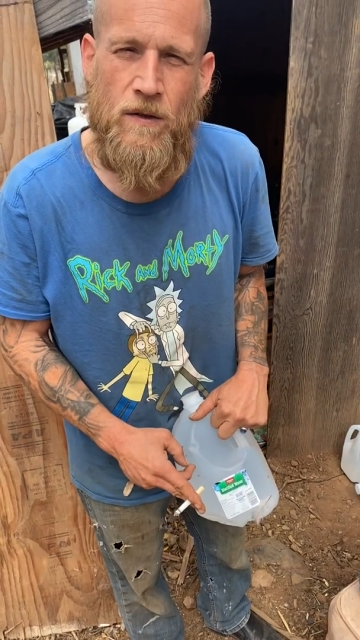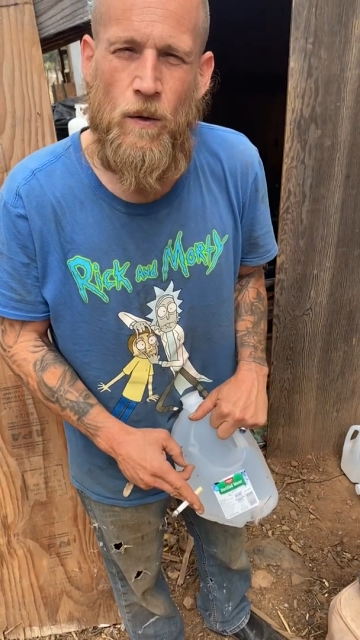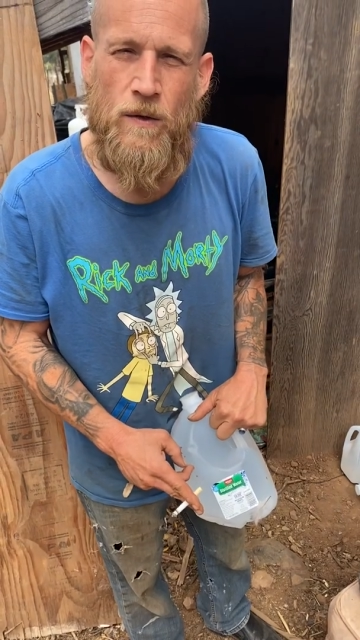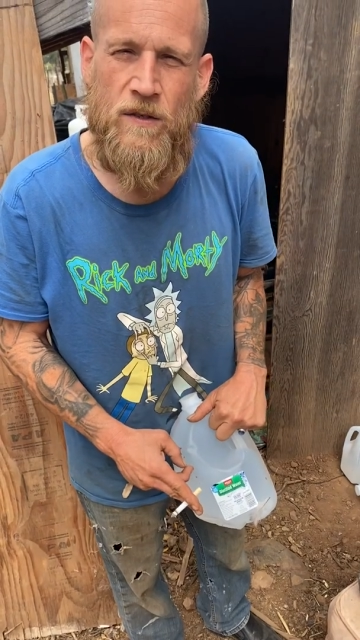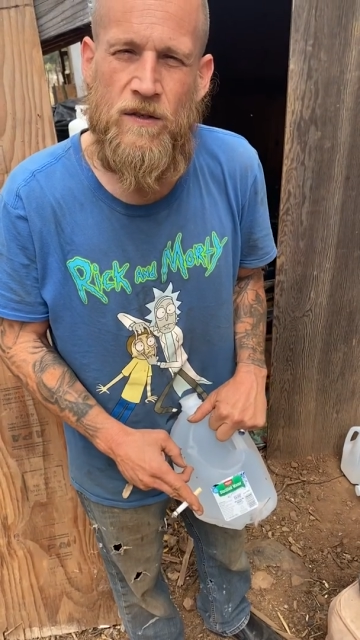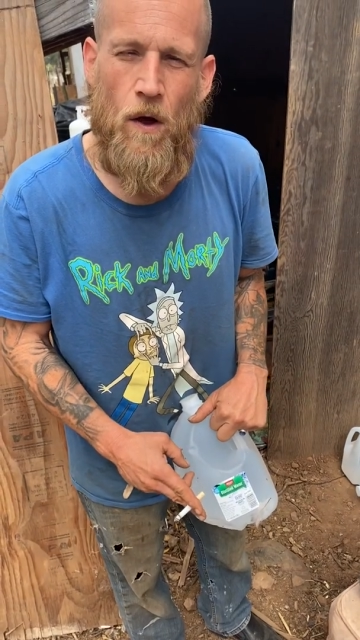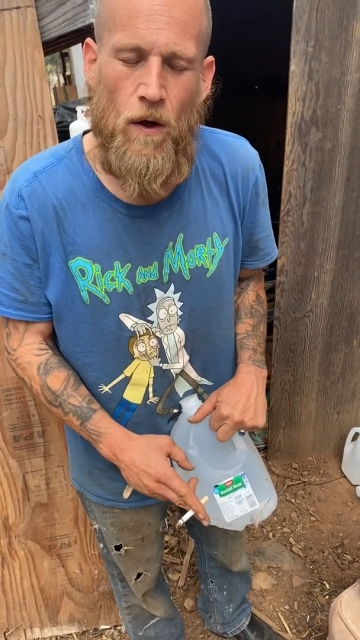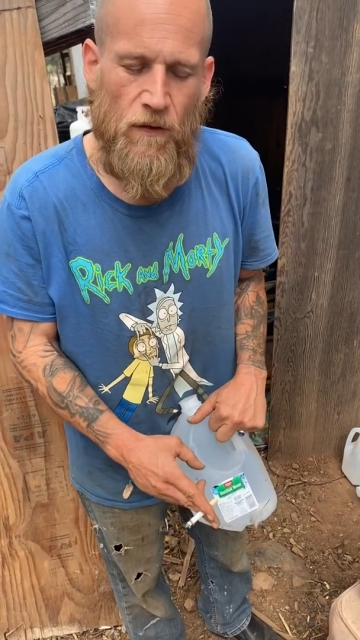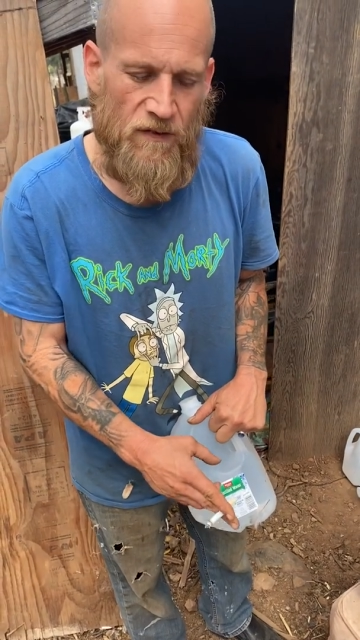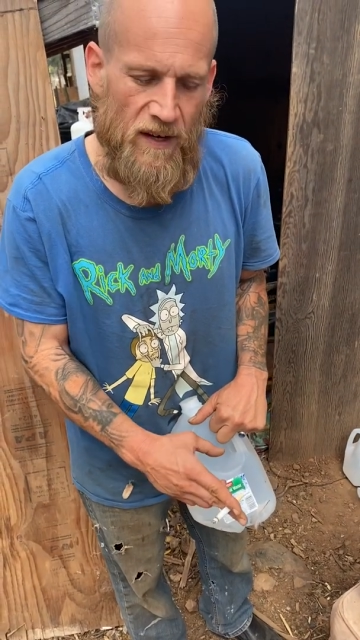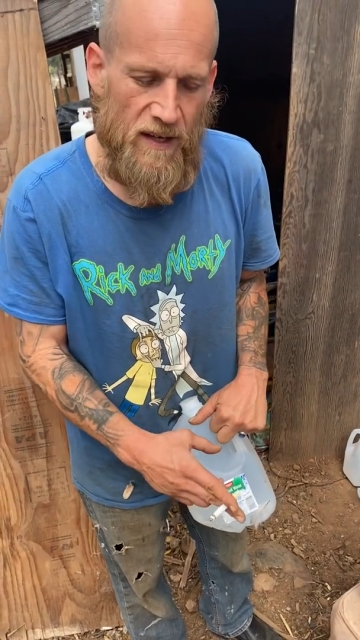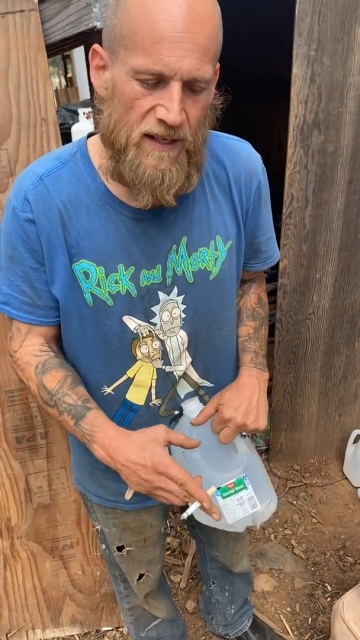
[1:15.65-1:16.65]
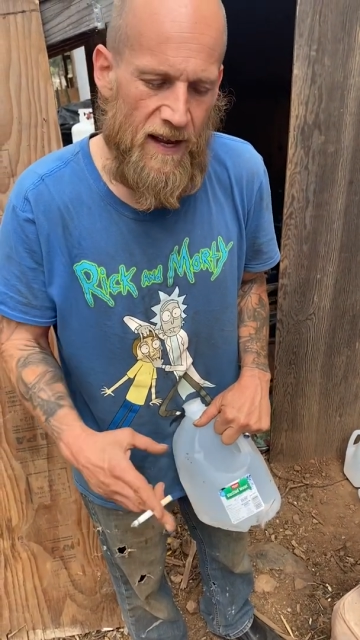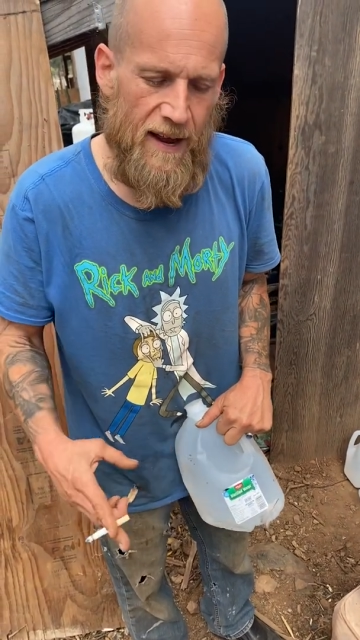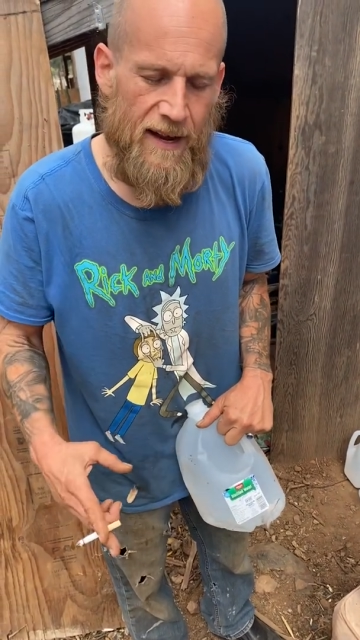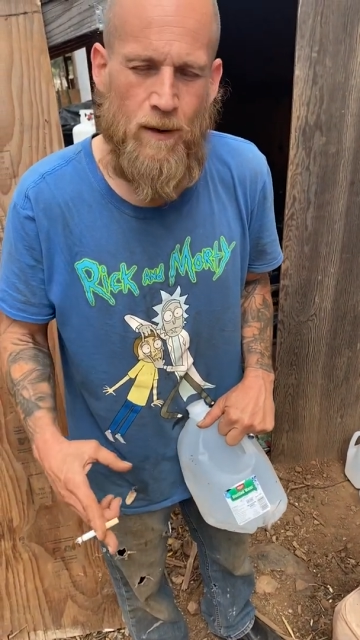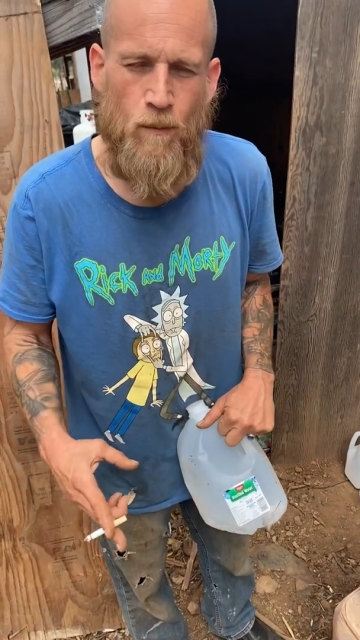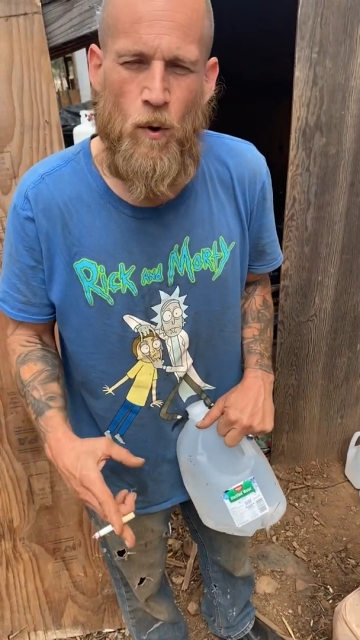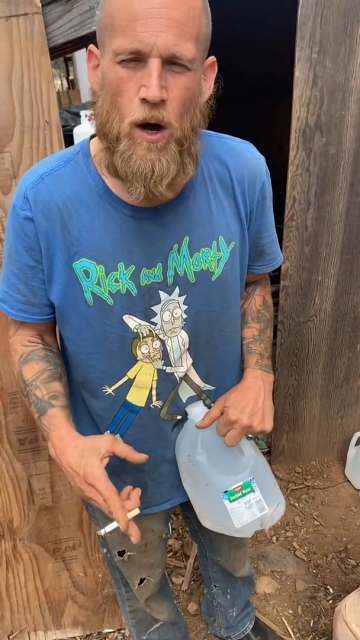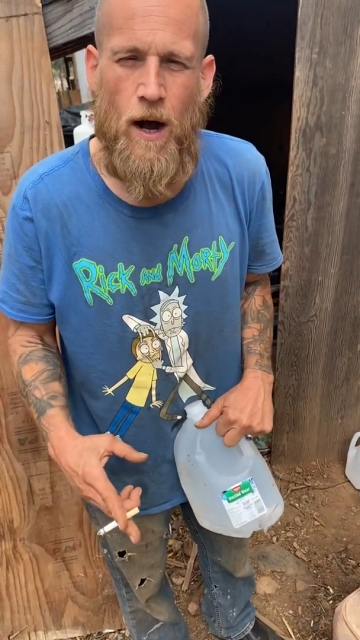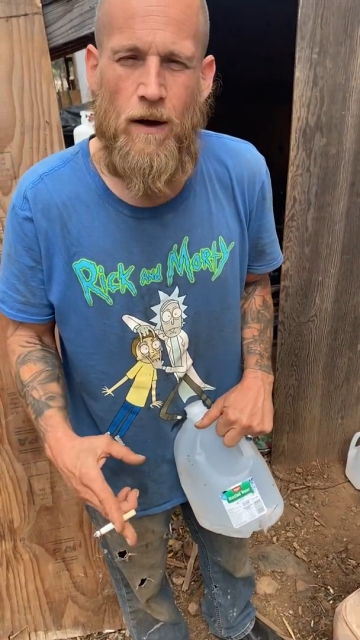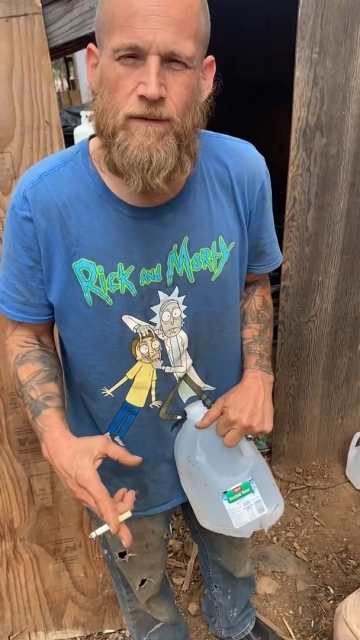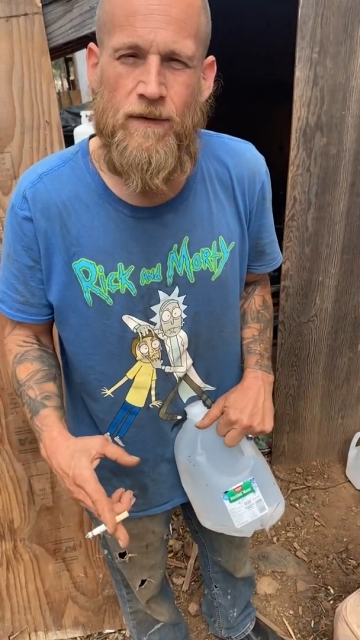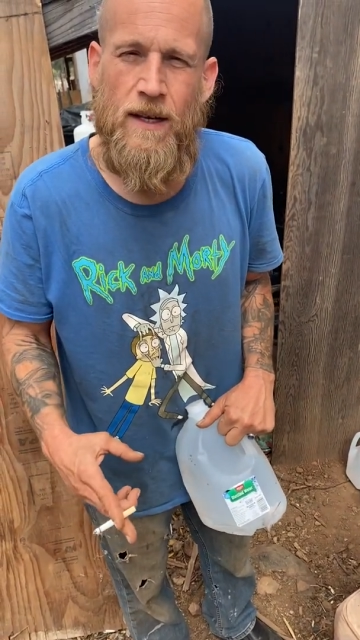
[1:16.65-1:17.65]
those salts and yank them
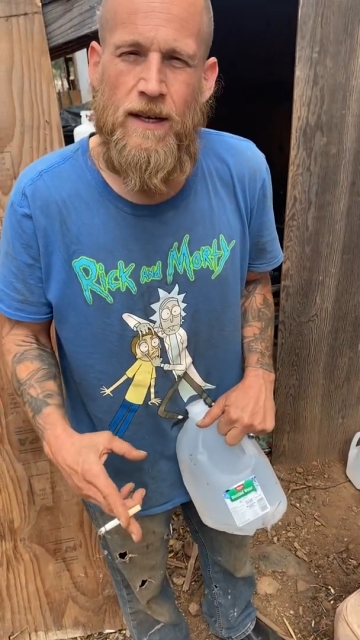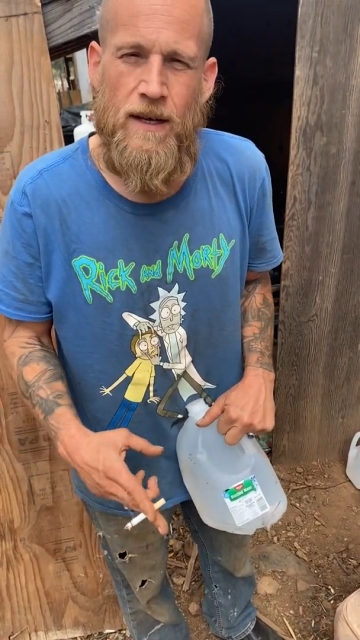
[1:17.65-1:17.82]
off.